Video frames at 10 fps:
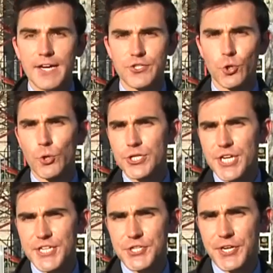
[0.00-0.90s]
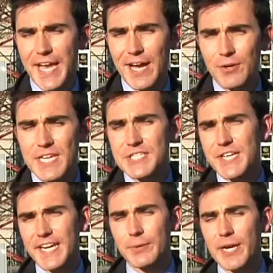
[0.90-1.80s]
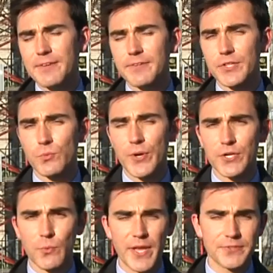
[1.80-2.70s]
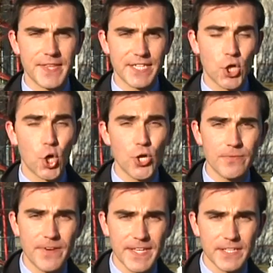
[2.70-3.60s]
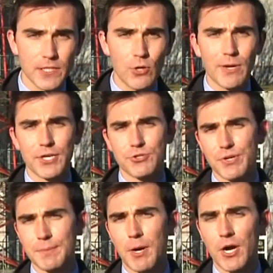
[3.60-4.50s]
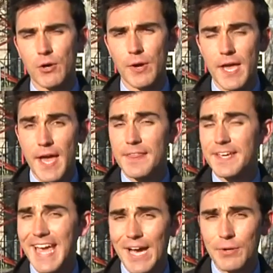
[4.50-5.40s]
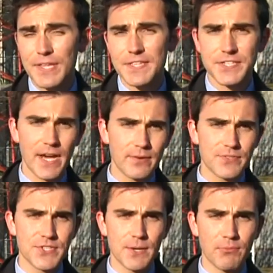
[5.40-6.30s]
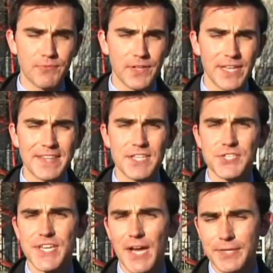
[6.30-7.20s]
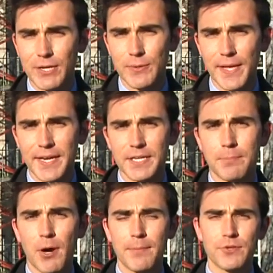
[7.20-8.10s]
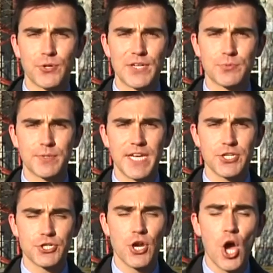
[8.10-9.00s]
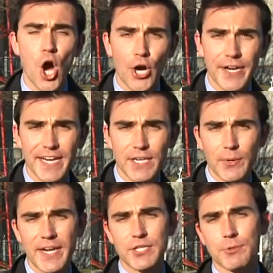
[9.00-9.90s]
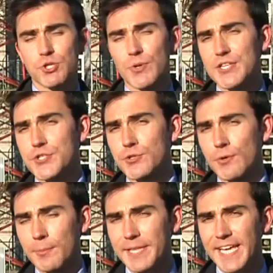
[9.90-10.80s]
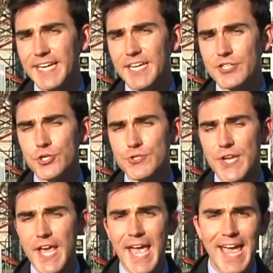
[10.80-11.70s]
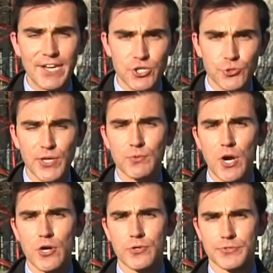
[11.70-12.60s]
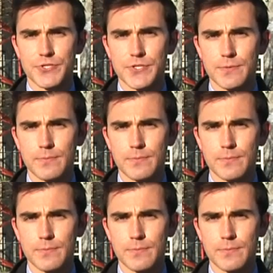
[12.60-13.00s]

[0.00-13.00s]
Dorchester County is getting ready for the winter weather that could affect the low country tomorrow. The county, the town of Summerville, and the South Carolina Department of Transportation are getting ready to address storm related issues and to treat roads.